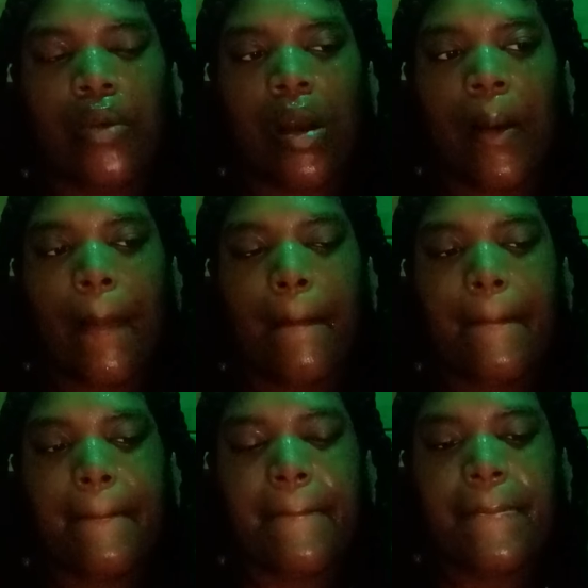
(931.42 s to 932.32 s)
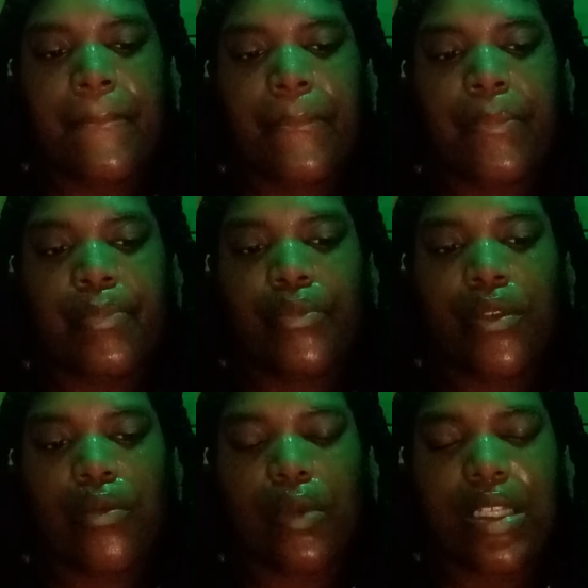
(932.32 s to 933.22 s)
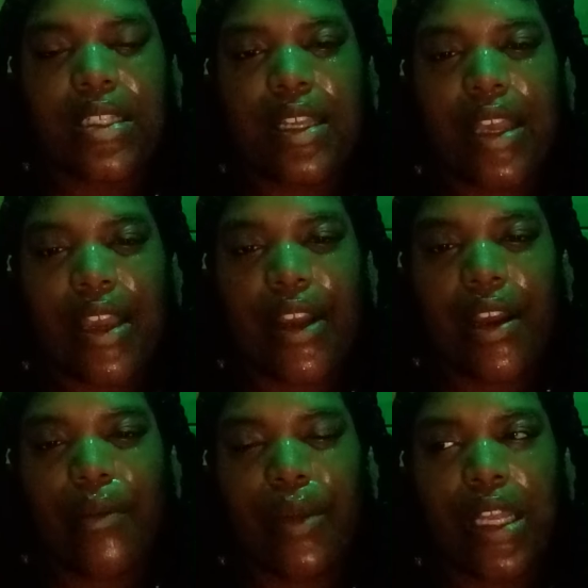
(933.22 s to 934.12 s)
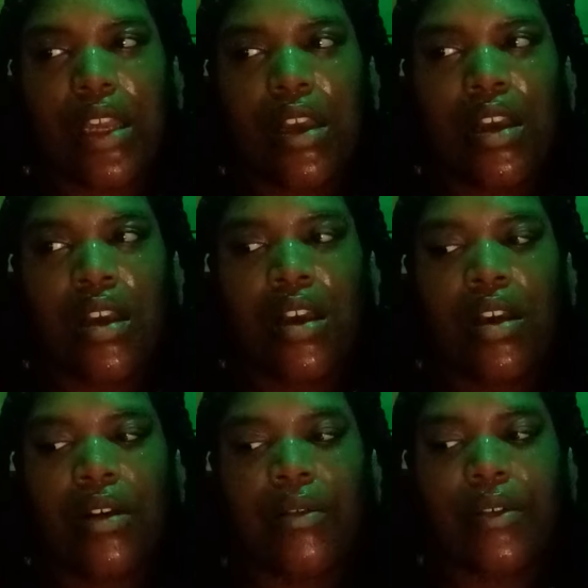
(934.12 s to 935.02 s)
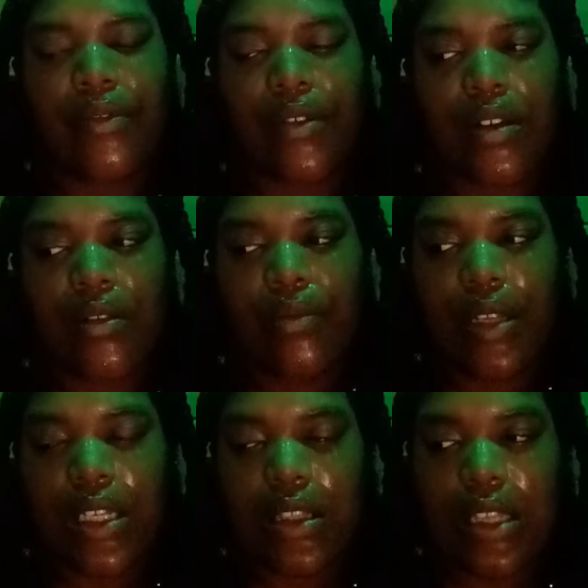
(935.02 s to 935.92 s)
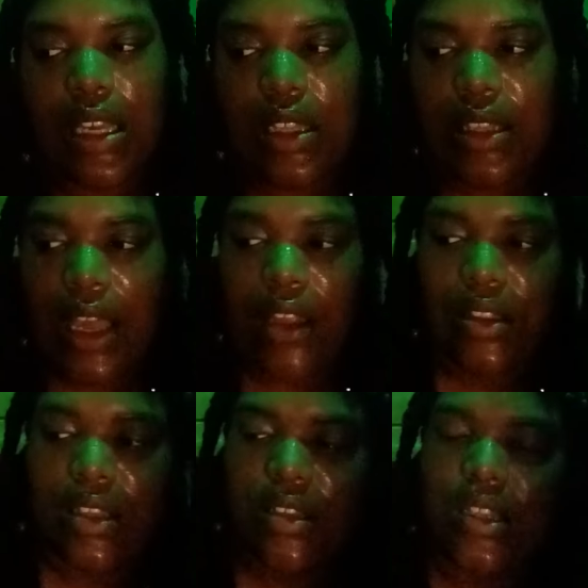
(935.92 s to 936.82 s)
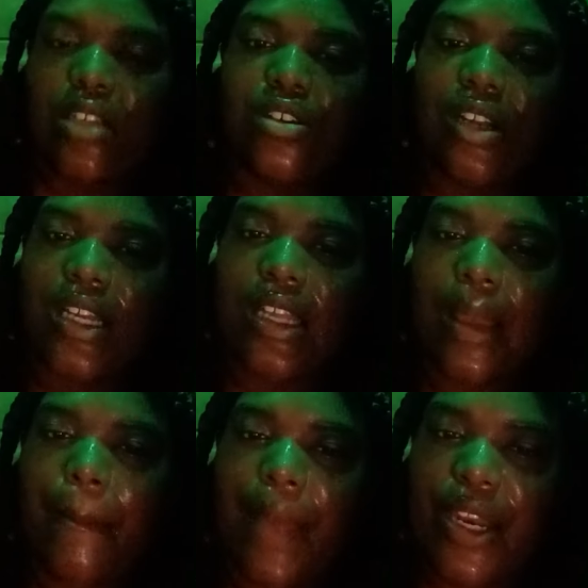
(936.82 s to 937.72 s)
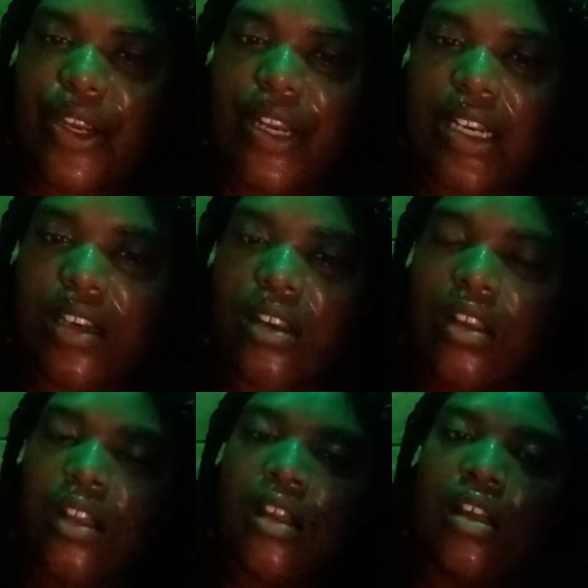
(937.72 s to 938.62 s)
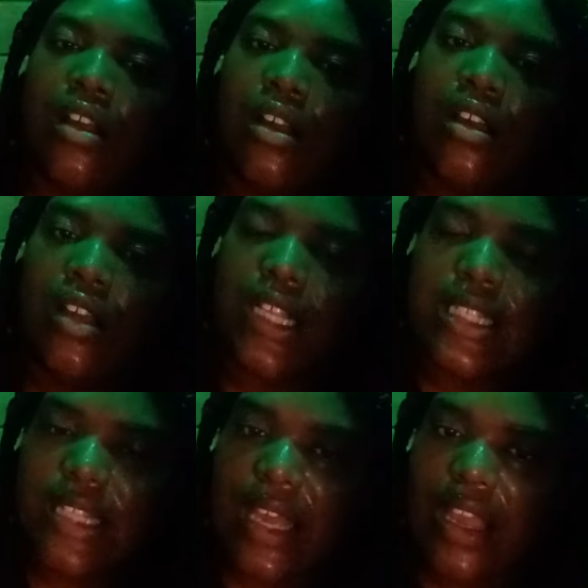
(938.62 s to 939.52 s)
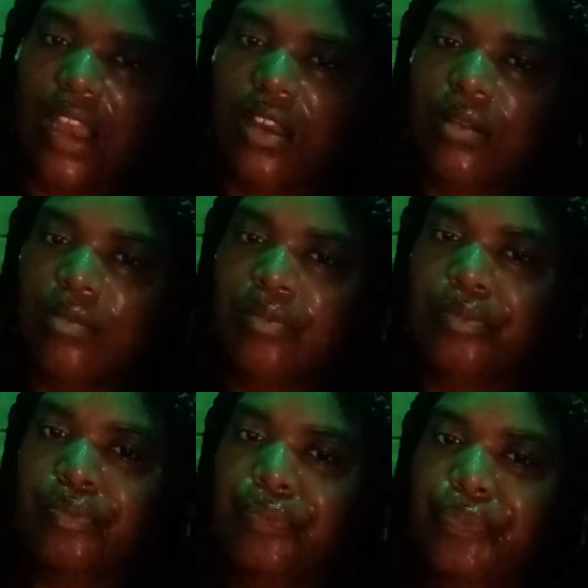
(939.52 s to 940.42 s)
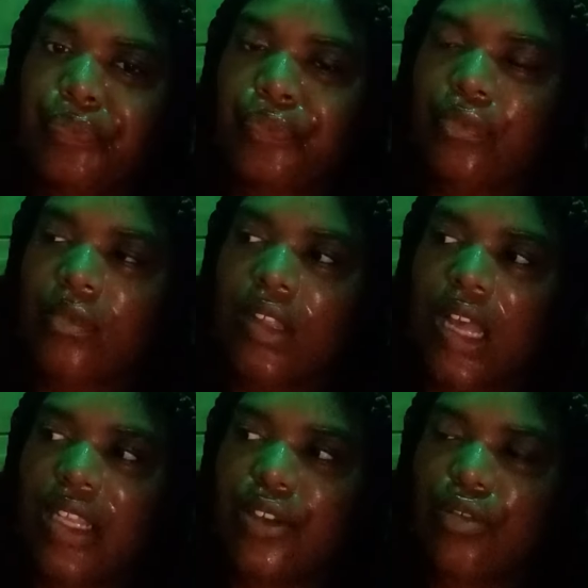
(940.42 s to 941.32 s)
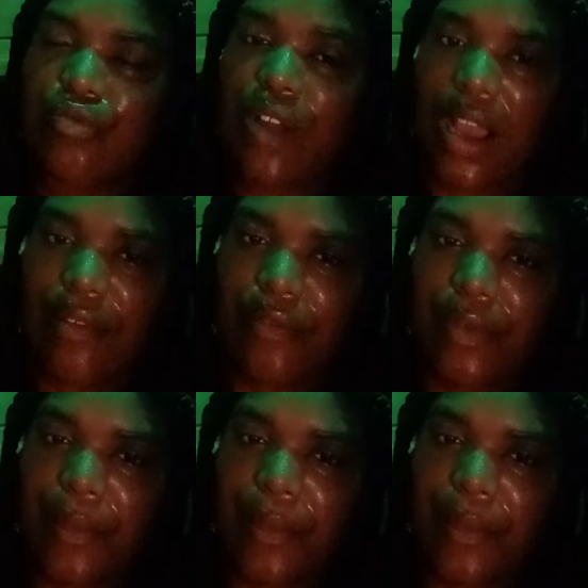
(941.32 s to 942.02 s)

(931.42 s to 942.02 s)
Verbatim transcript: um, we sit here and we, we, we think that things aren't going to get better and it's like a little rough